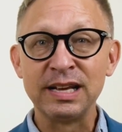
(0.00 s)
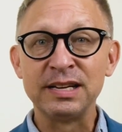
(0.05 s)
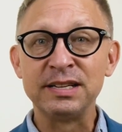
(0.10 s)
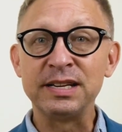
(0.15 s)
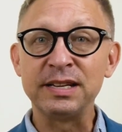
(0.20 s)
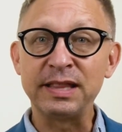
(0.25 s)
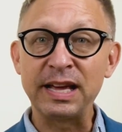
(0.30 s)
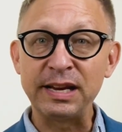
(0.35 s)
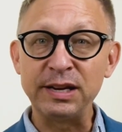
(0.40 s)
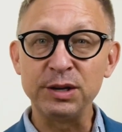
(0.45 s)

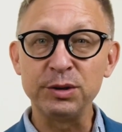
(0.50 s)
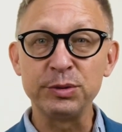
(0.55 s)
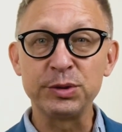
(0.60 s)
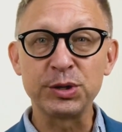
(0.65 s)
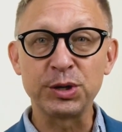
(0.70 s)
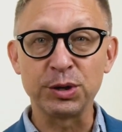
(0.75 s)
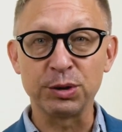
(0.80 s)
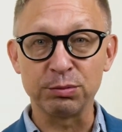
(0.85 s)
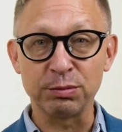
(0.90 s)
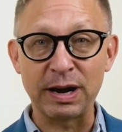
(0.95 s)
Did they use
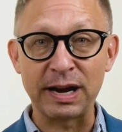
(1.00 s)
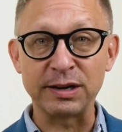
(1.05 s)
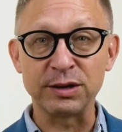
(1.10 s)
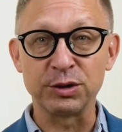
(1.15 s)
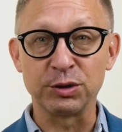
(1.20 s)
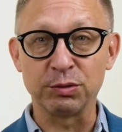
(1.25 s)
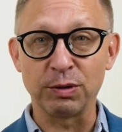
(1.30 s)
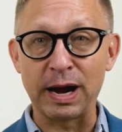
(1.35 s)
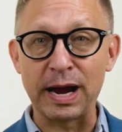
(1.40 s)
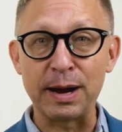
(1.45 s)
correct
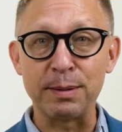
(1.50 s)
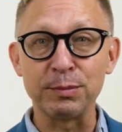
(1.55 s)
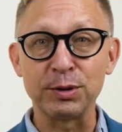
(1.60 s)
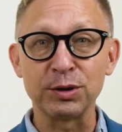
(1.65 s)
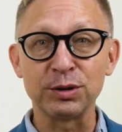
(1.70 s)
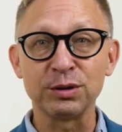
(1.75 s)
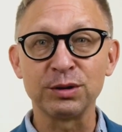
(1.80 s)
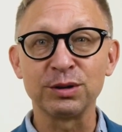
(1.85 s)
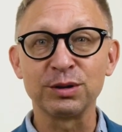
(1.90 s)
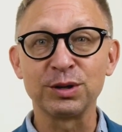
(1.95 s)

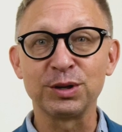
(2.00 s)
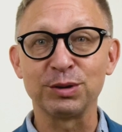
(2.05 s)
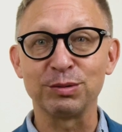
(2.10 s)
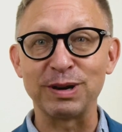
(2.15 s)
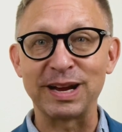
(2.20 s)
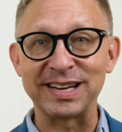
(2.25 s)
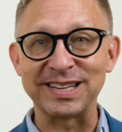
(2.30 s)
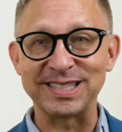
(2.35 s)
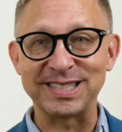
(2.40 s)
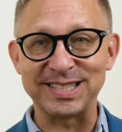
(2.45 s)
grammar,
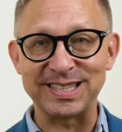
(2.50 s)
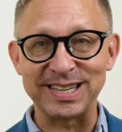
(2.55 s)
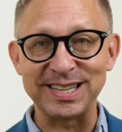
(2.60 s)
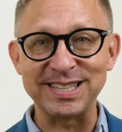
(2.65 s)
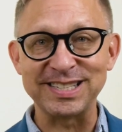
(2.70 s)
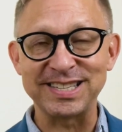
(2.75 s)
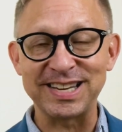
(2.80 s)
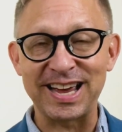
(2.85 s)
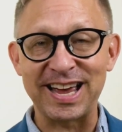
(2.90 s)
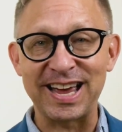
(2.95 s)
correct
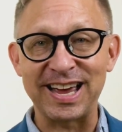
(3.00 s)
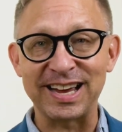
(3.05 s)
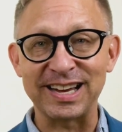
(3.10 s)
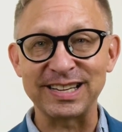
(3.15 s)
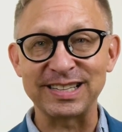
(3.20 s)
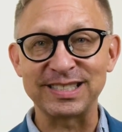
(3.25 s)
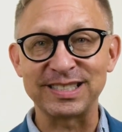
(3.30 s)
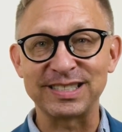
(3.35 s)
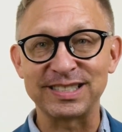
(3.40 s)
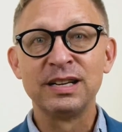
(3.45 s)

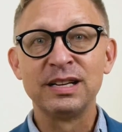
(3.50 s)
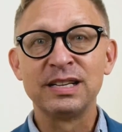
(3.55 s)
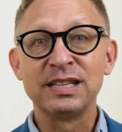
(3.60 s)
syntax?